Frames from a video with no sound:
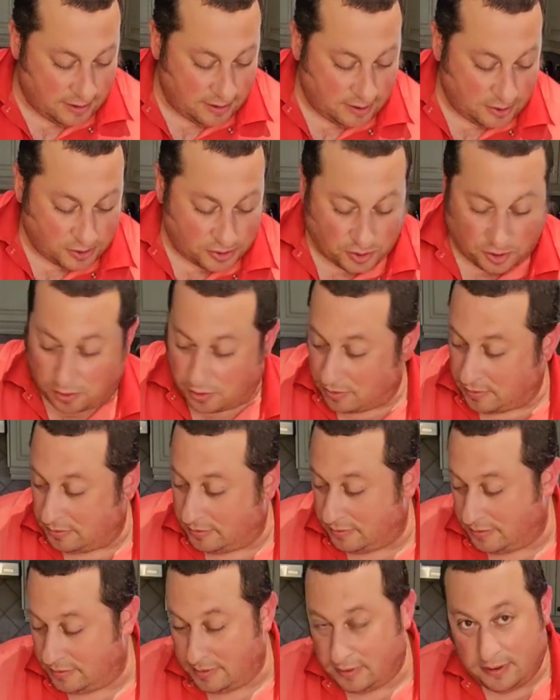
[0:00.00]
So
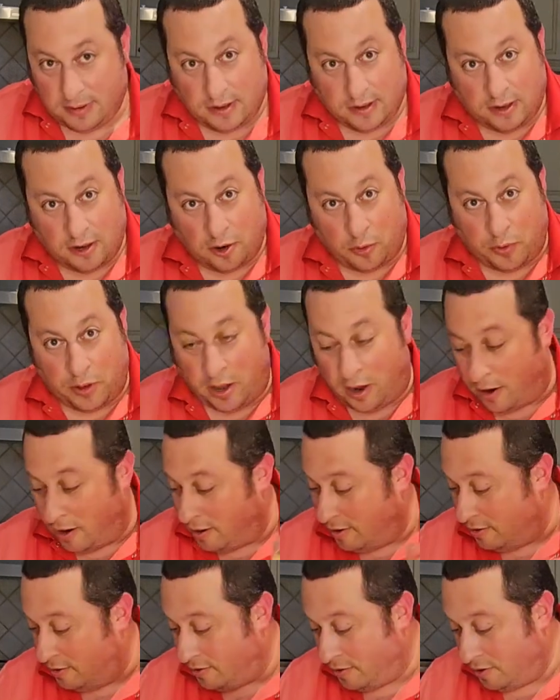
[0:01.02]
here we are.